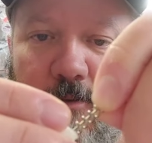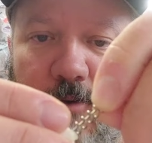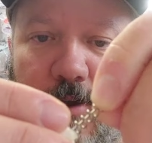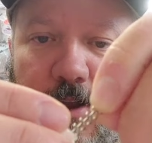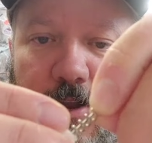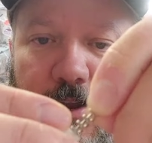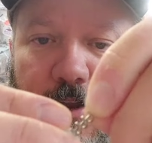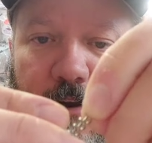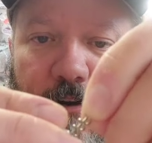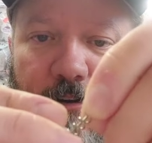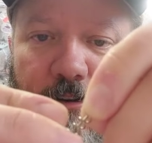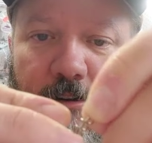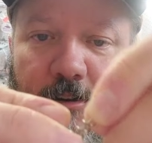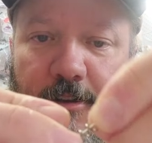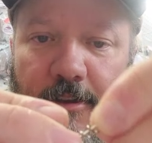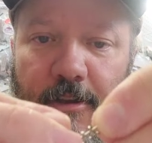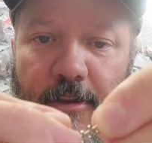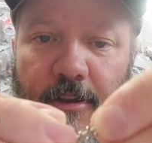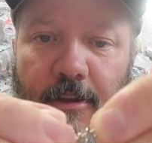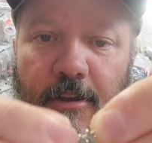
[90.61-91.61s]
right here.
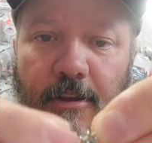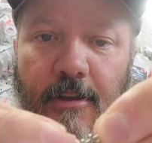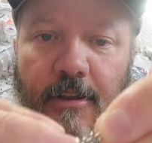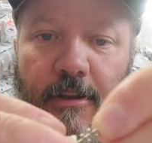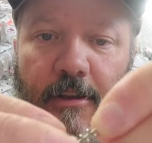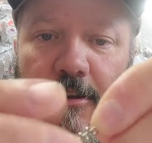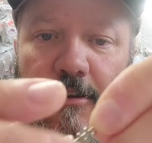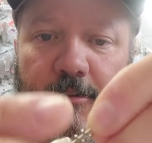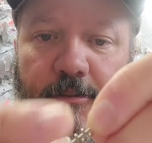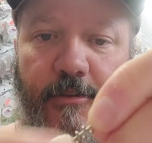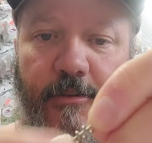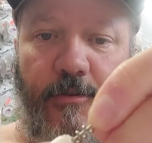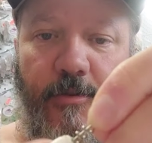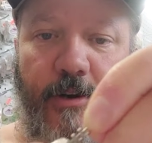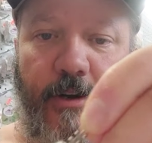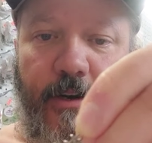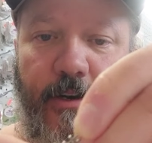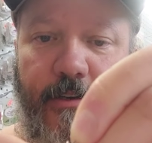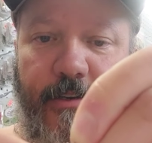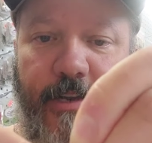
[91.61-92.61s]
So we're
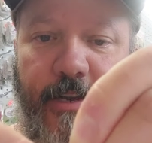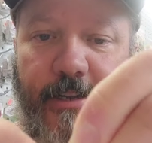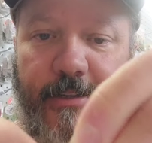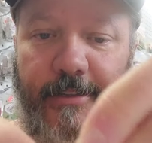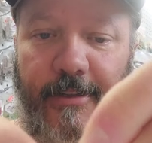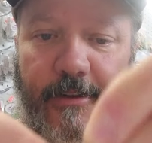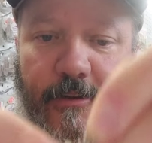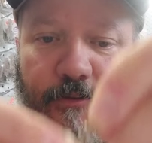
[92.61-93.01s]
going to take